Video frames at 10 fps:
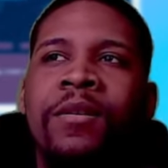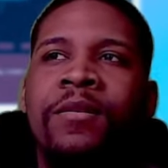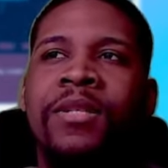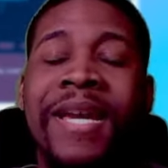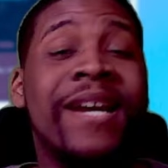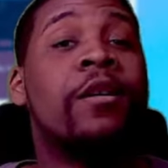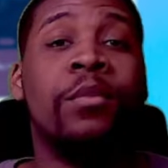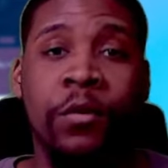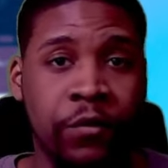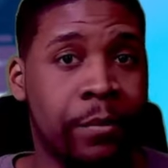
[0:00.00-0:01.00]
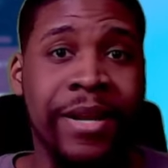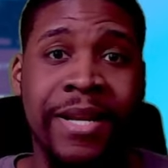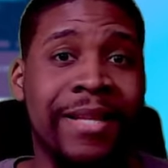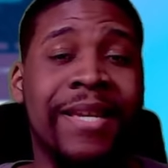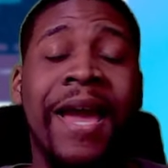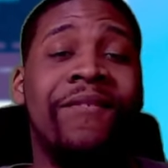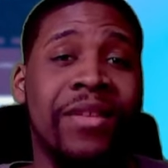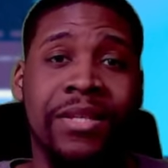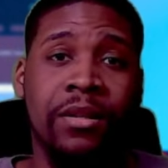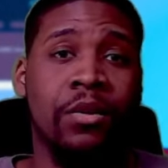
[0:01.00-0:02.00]
terrible for me not to have
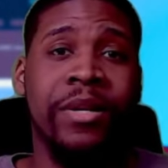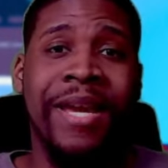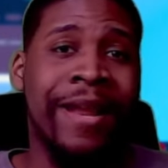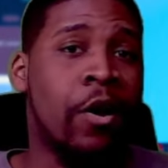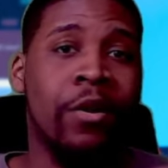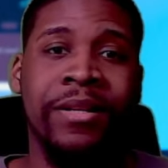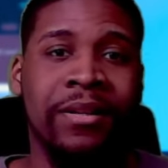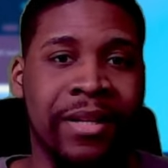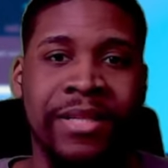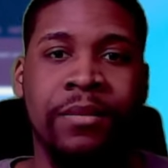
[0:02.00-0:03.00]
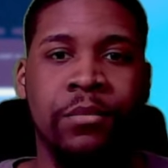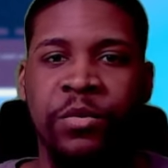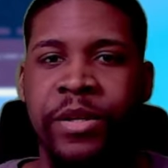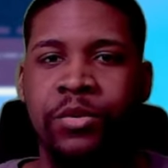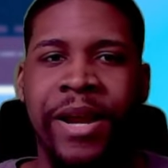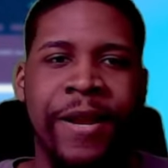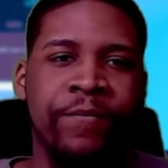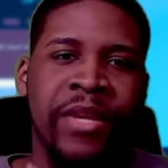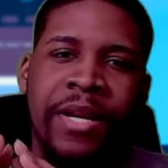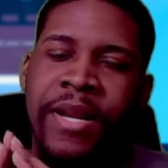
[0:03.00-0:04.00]
this included at all in the list of movies, right?
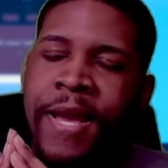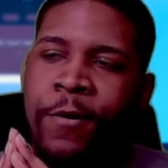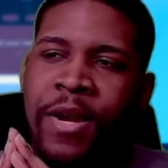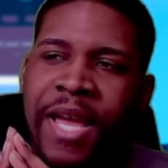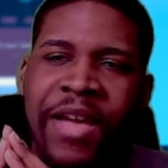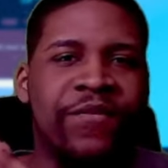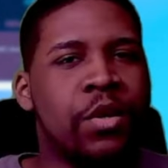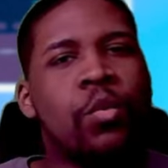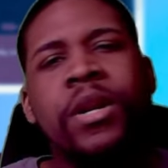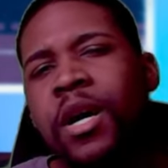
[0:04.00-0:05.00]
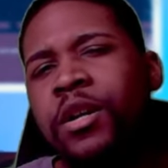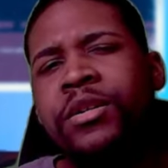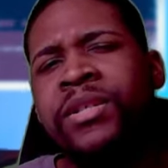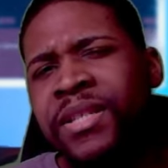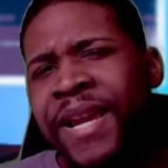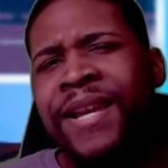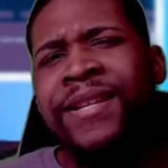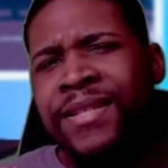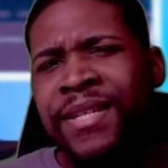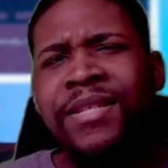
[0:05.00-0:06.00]
Now, if you want to understand the
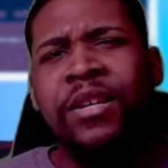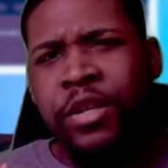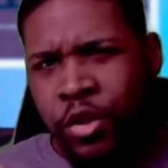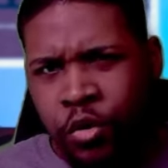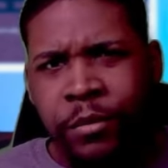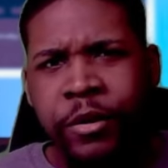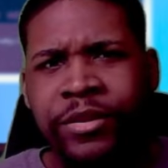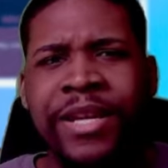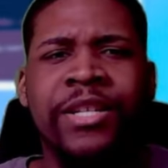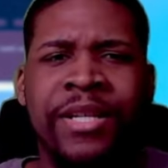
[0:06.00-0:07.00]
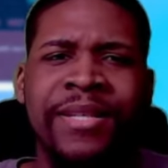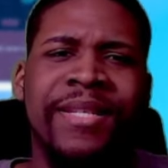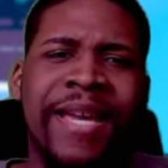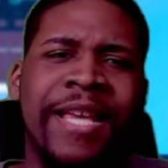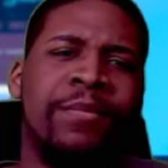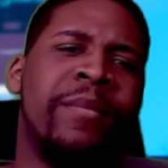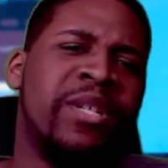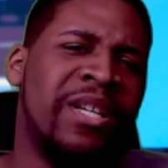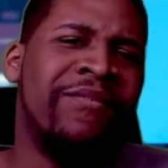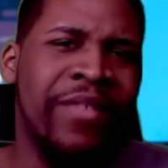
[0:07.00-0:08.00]
sense of humor that Gen Z has pretty much
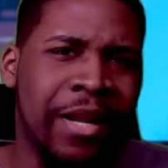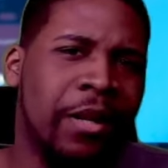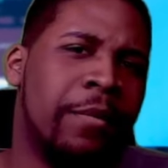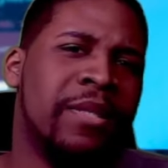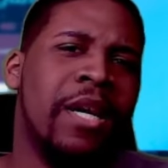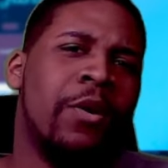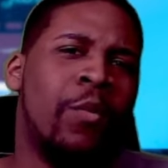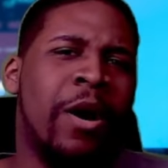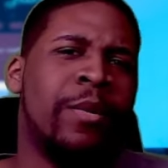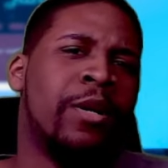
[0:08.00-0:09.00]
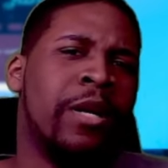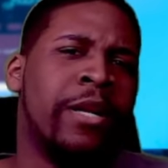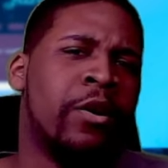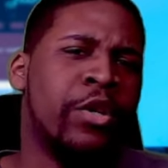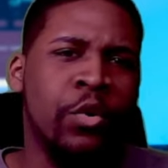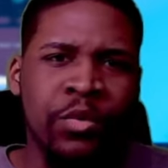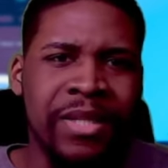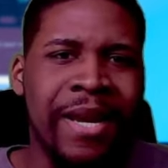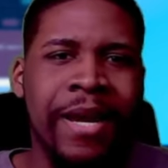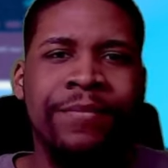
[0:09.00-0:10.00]
developed while we are in our youth
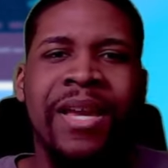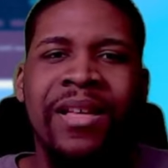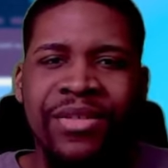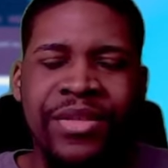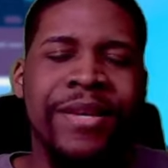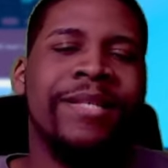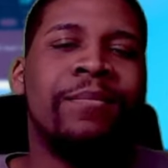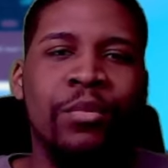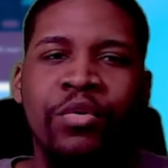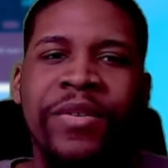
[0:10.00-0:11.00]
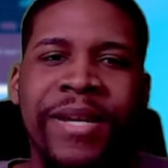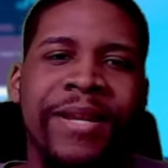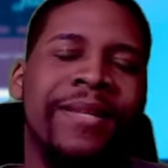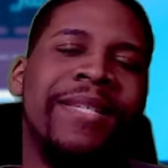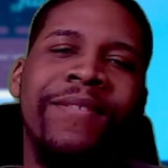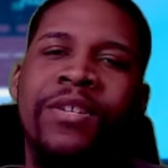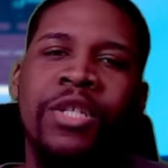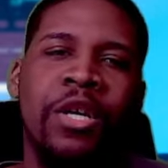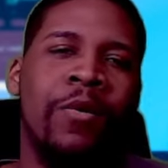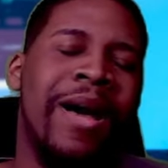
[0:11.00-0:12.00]
time, this movie and the TV
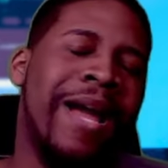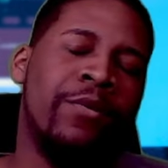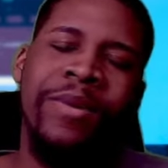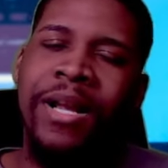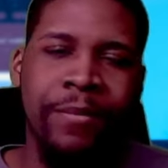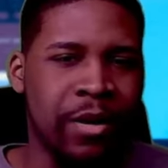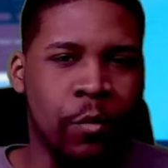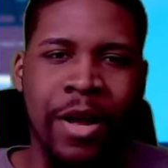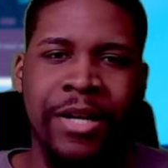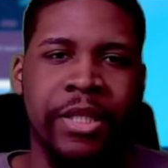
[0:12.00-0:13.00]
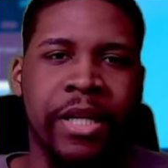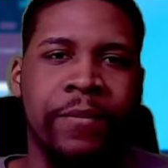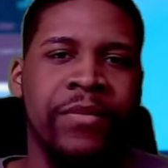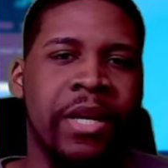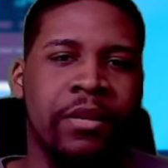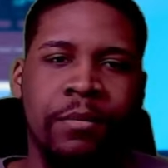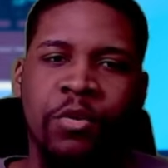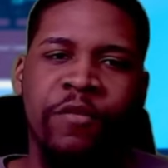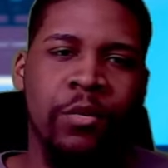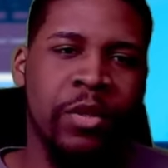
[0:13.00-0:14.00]
show, I recommend watching. The
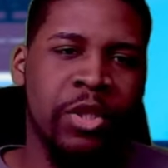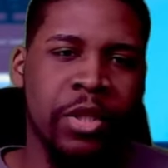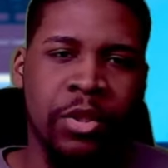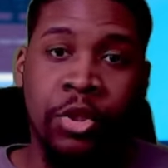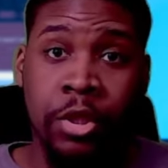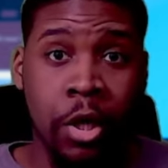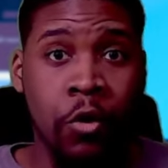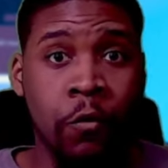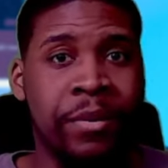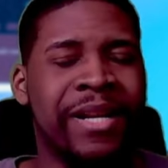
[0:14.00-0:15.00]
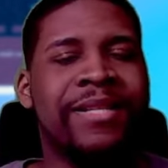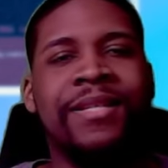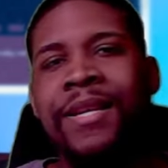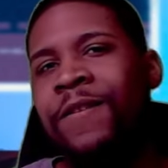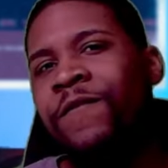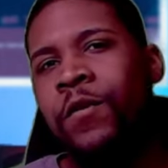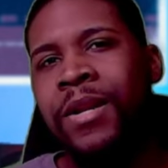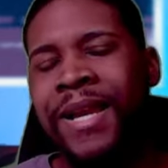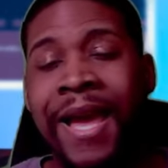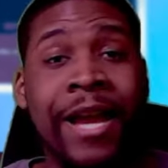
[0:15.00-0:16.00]
movie was just a show, but extended for
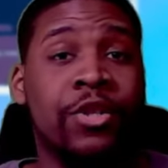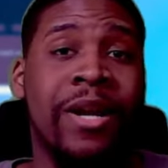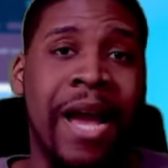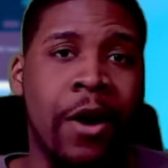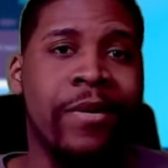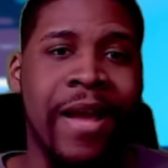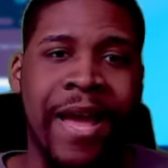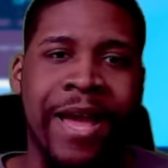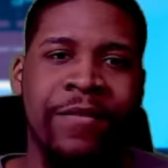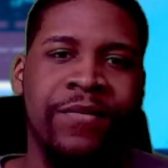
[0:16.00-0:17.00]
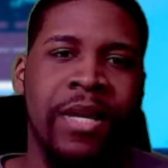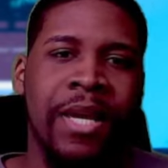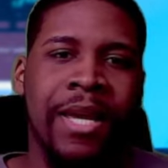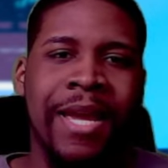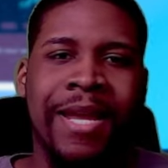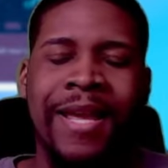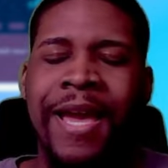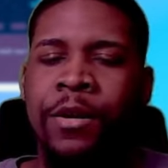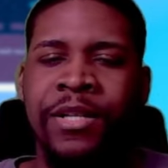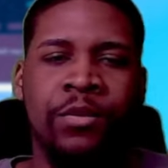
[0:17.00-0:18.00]
like an extra hour and a half. And it
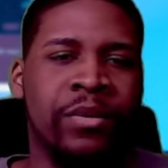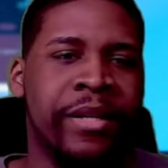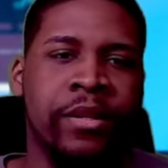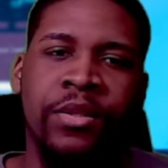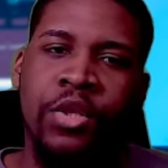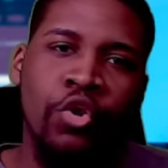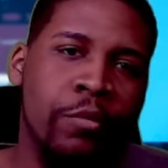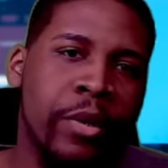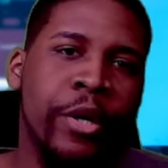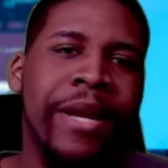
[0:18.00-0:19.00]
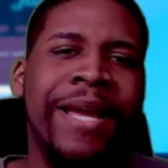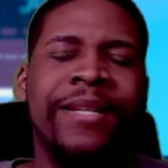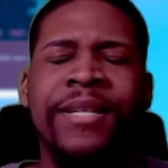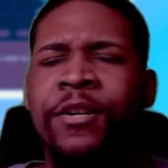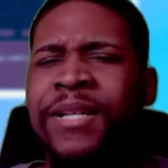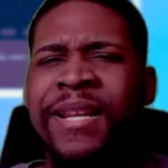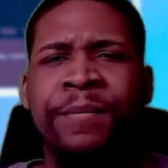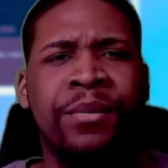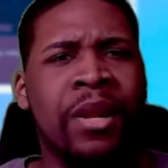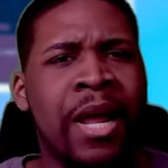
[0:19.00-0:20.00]
had this ridiculous humor. It had this entertaining
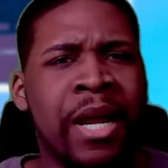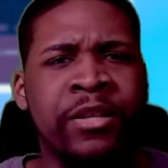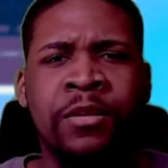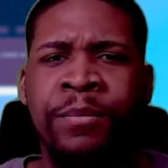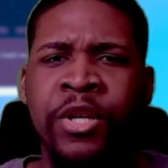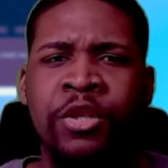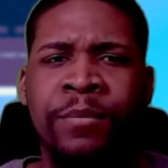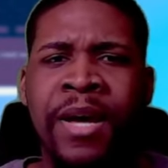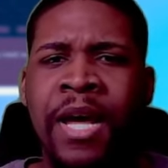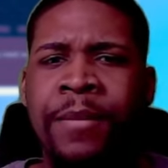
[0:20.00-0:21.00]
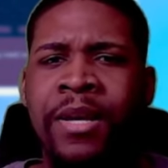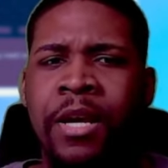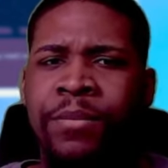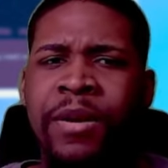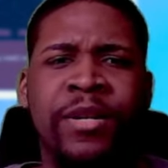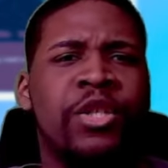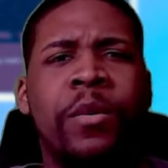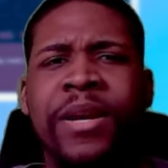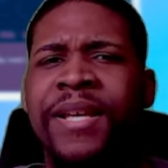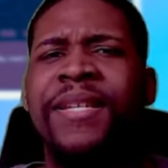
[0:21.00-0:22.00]
plot of SpongeBob pretty much
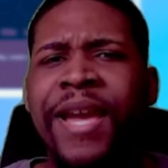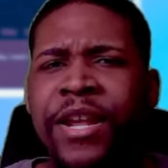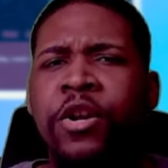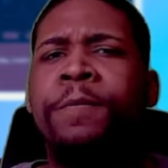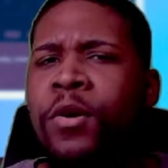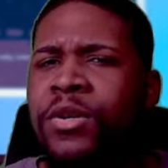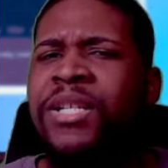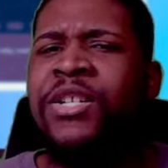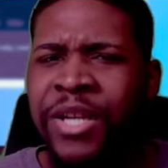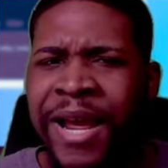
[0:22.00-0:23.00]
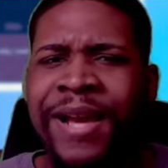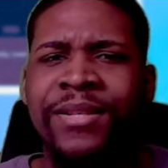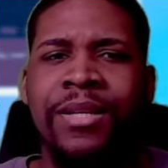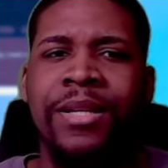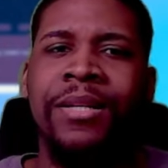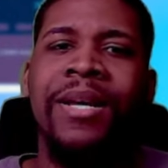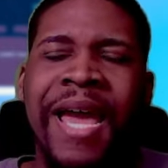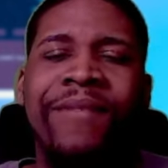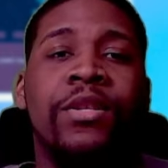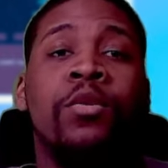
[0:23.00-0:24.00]
doing his inner Percy Jackson,
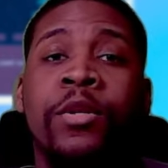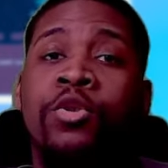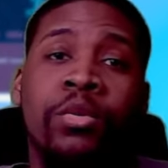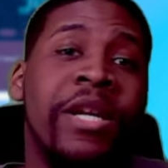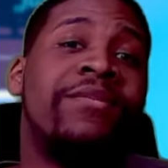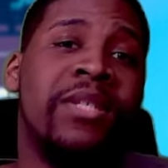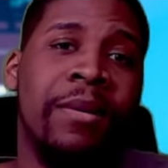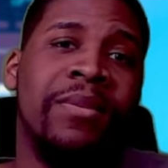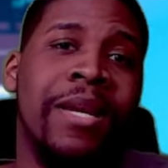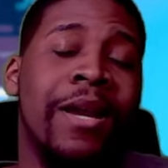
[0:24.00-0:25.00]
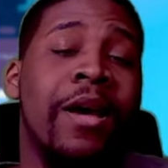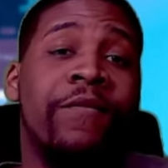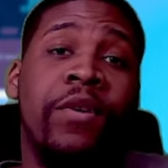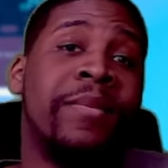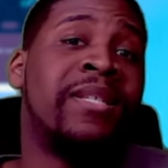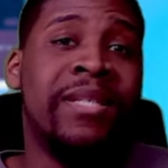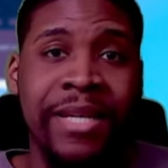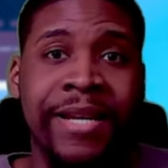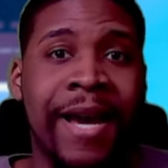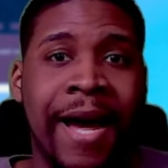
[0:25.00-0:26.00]
having to retrieve something from a
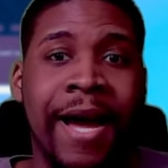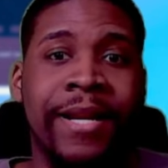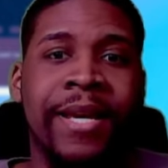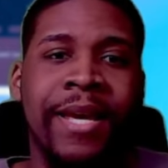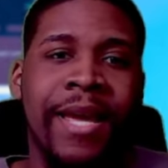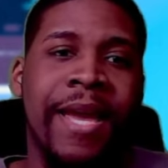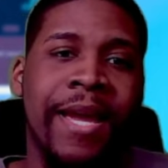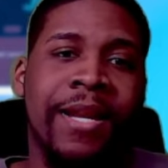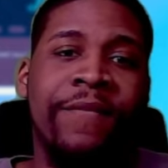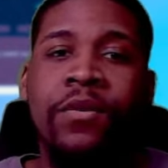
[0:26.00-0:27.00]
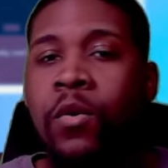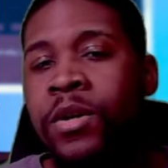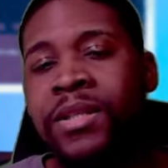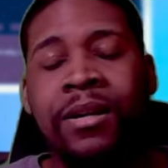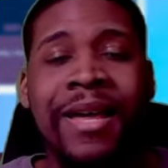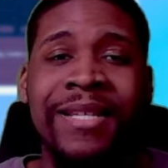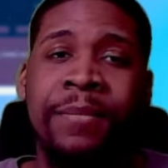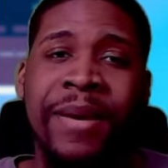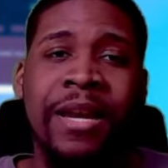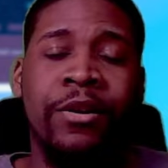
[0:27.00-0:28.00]
sea god. And of course, the classic
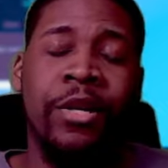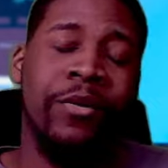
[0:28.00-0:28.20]
banger known